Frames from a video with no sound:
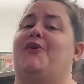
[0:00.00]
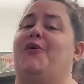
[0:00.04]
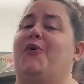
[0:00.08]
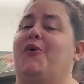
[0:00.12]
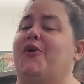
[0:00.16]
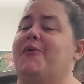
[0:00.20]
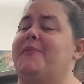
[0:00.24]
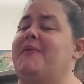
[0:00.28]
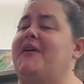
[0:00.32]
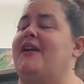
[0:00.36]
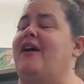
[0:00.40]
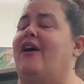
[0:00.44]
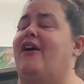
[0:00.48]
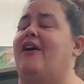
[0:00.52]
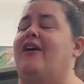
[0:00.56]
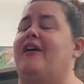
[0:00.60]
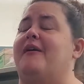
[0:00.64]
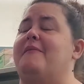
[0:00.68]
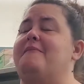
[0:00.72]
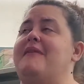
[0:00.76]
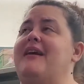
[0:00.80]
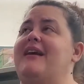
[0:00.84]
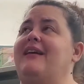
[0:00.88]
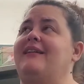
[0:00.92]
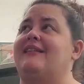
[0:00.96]
Gorman, our
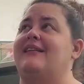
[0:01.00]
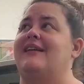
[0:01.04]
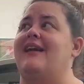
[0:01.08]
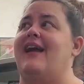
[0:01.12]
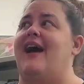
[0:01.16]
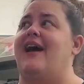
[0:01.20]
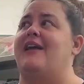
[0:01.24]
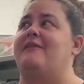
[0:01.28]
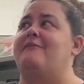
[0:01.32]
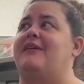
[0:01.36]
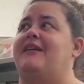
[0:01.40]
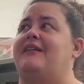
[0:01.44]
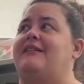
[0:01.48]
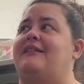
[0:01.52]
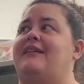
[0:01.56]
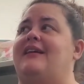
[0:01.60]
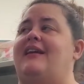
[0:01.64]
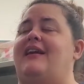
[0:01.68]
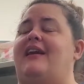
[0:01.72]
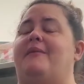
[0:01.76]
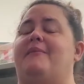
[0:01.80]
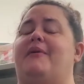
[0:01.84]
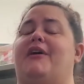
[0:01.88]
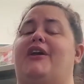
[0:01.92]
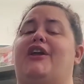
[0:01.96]
amazing admin
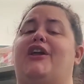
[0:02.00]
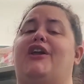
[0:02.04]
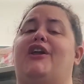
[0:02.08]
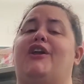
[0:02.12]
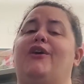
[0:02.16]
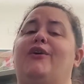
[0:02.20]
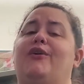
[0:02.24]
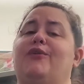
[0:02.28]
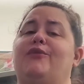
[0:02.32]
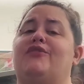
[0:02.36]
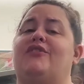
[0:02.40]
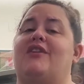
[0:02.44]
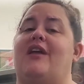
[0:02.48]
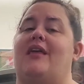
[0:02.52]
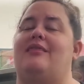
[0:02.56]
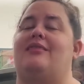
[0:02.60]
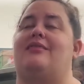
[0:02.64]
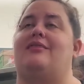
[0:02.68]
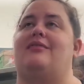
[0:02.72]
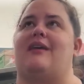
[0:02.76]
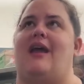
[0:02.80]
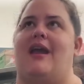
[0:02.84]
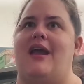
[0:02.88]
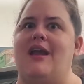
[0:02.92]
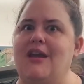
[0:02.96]
team, a huge
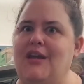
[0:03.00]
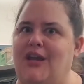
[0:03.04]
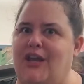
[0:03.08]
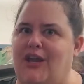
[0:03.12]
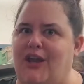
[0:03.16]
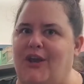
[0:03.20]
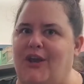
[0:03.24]
thank